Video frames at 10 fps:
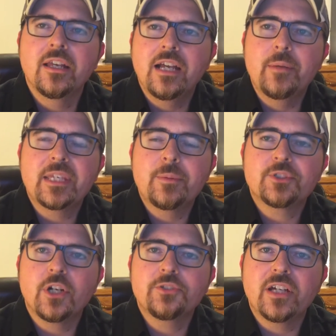I became a
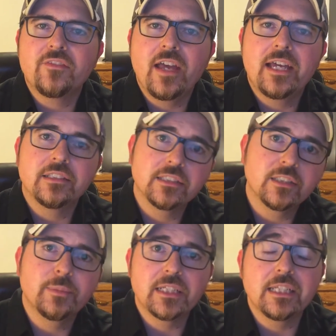Star Trek fan a
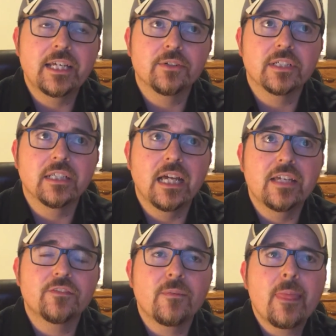little bit later in
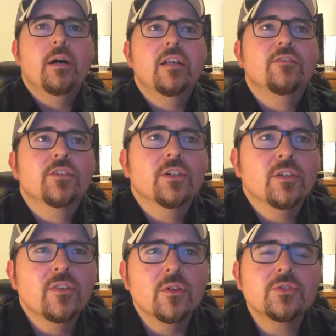life. But for
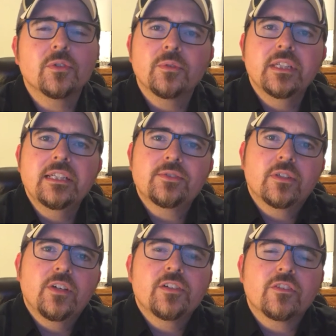those who are really sort
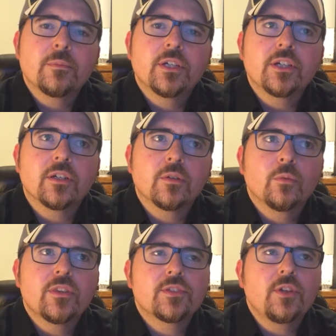of unfamiliar
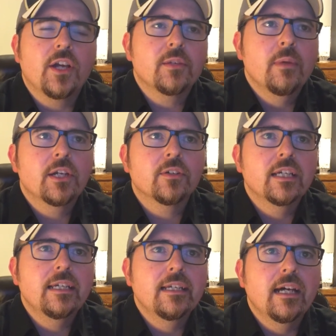with this
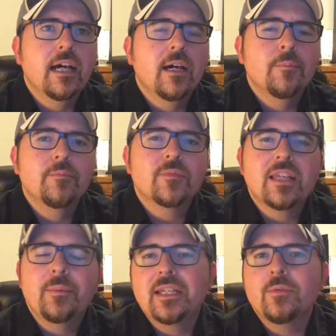documentary,
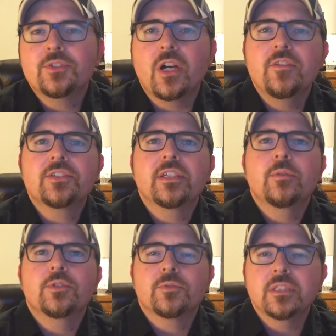it
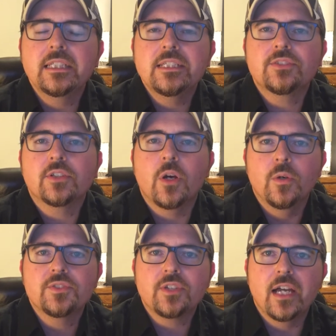was released to
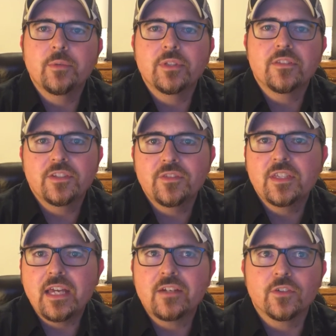coincide with the
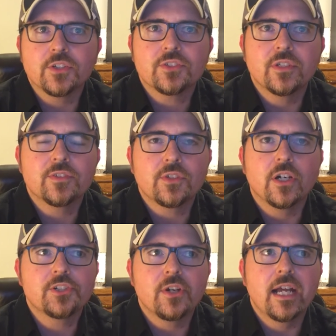50th anniversary of
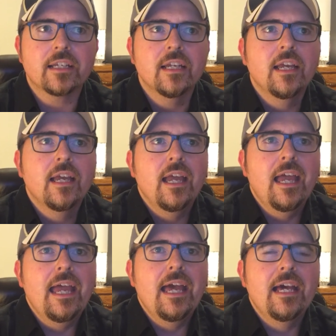Star Trek.
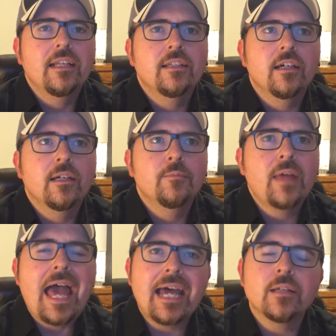And
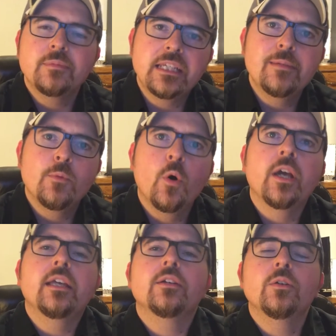Adam
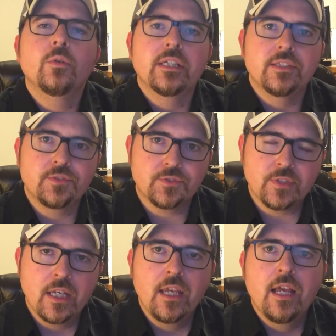Nimoy, who is
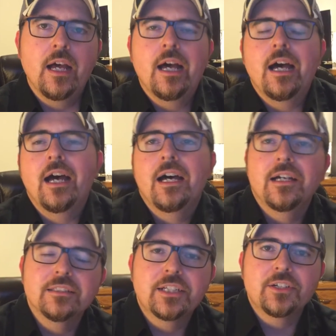
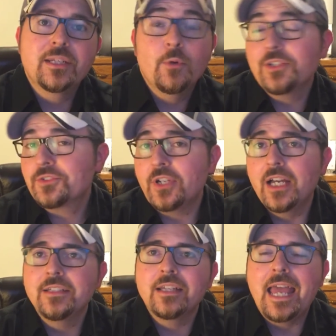Leonard Nimoy's
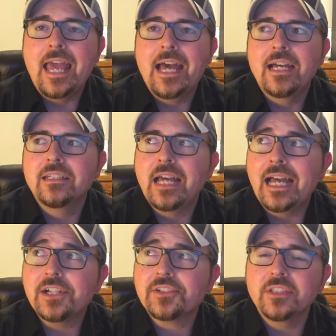son, and
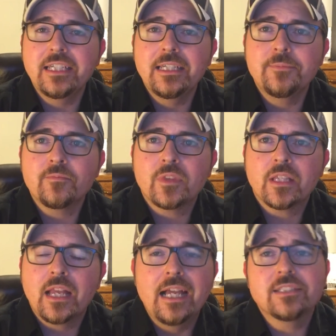actually,
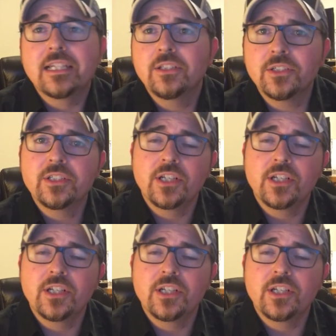as I learned in the